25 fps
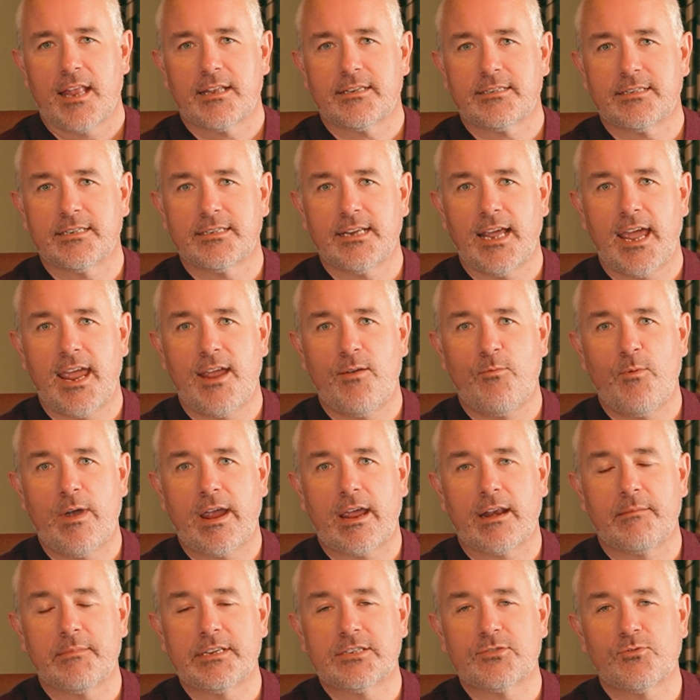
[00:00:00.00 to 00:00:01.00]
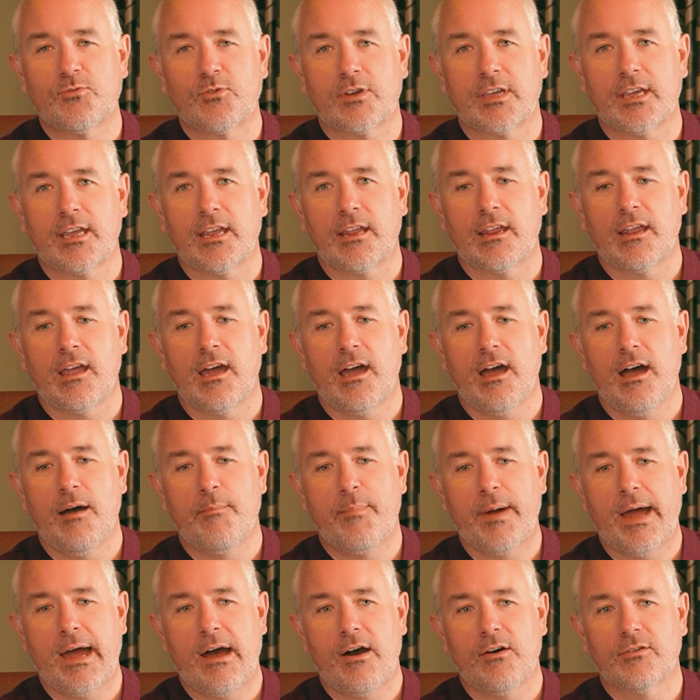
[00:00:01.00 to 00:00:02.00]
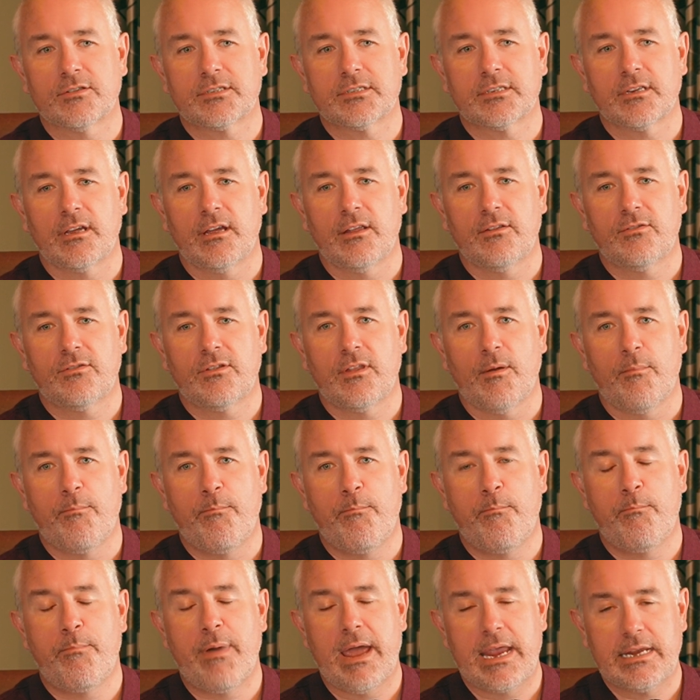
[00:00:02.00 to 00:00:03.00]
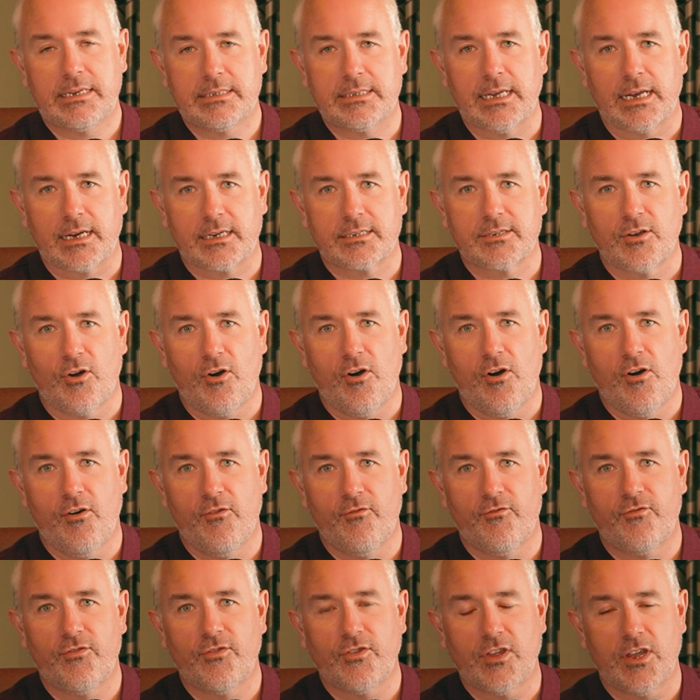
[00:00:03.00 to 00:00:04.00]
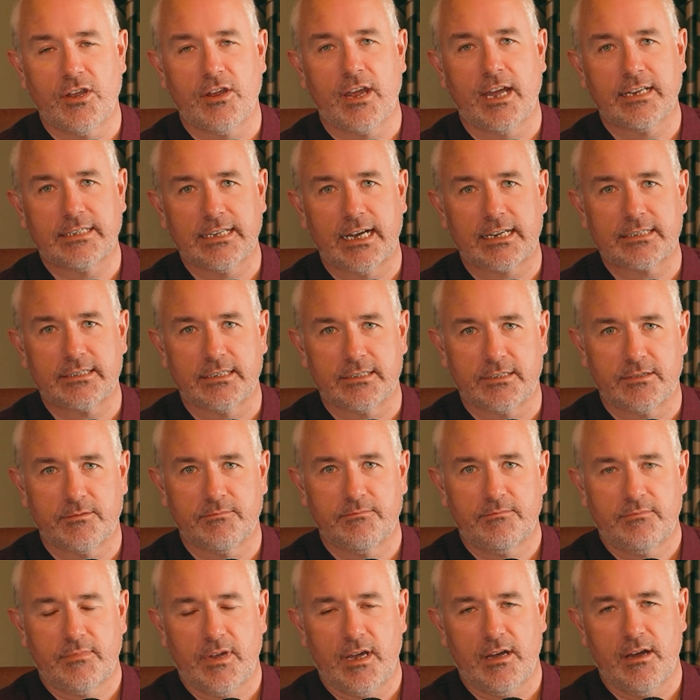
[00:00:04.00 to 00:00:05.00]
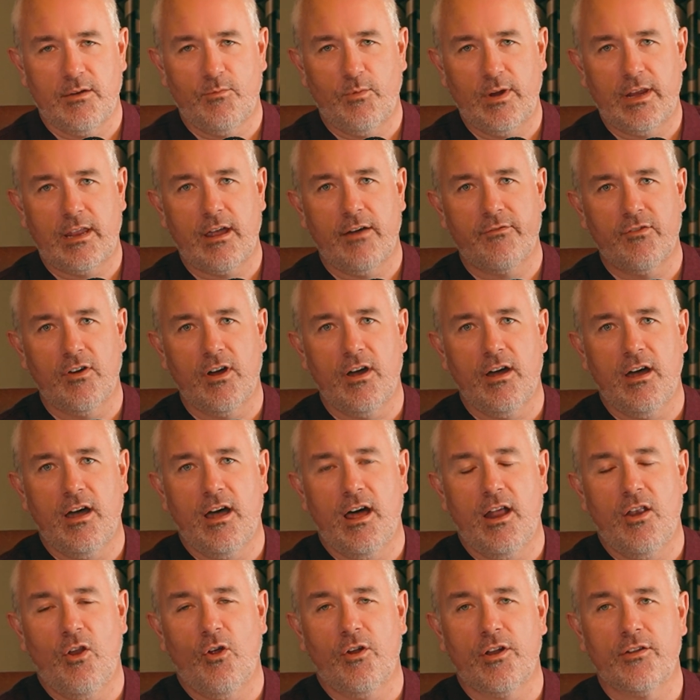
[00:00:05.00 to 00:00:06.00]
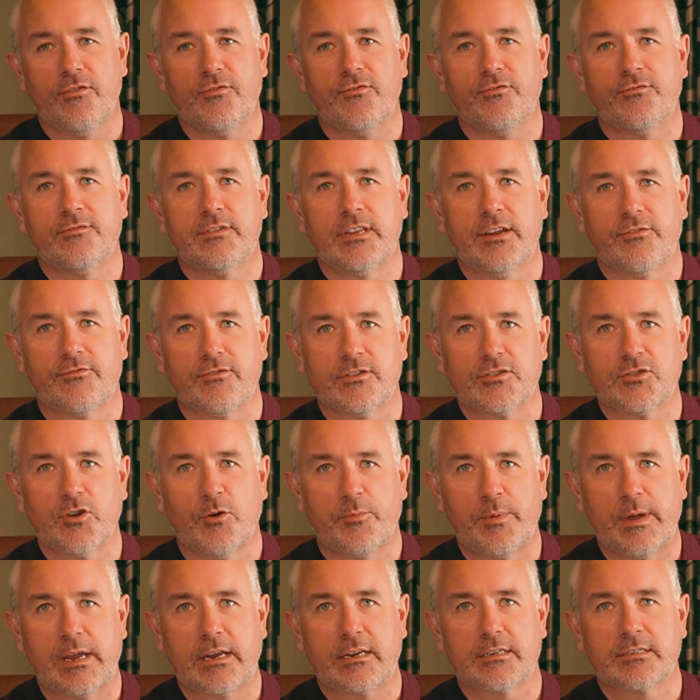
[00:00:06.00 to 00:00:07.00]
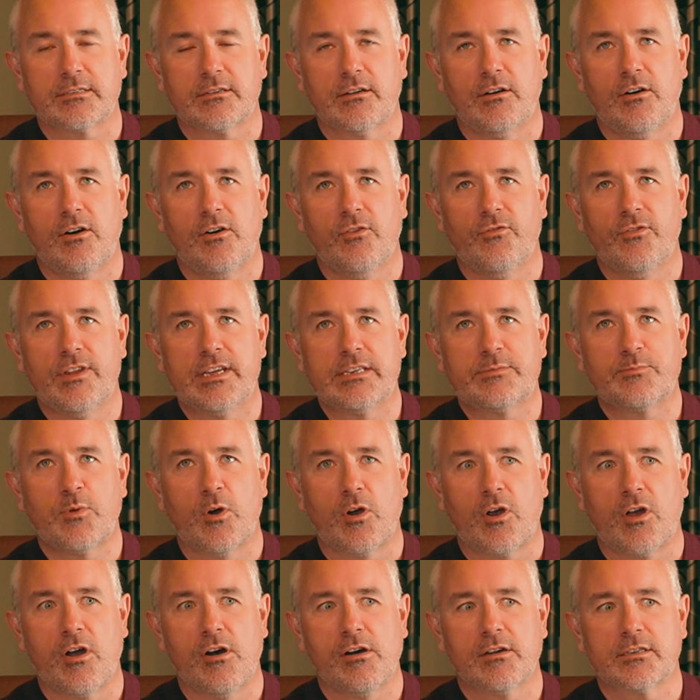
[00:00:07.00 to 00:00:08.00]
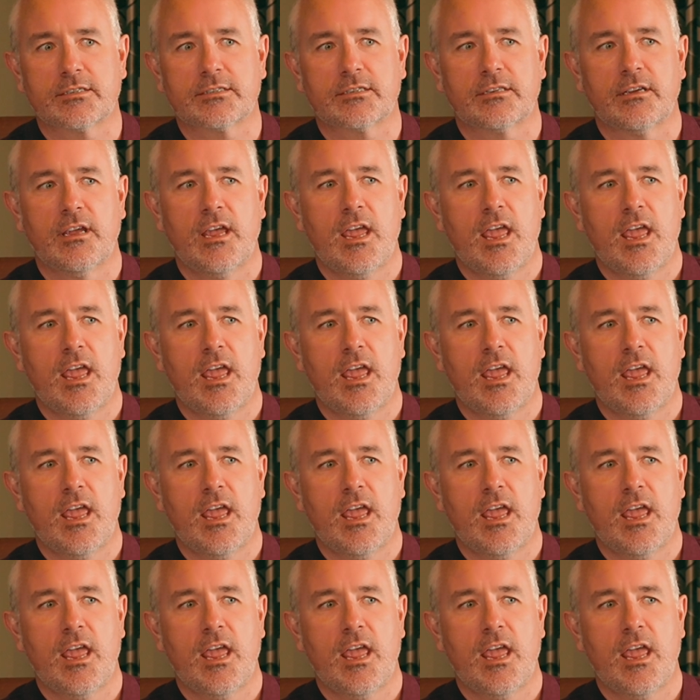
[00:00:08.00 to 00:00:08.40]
Today, we're going to be talking about the basics of the UK tax system. We cover a lot of different topics on this podcast,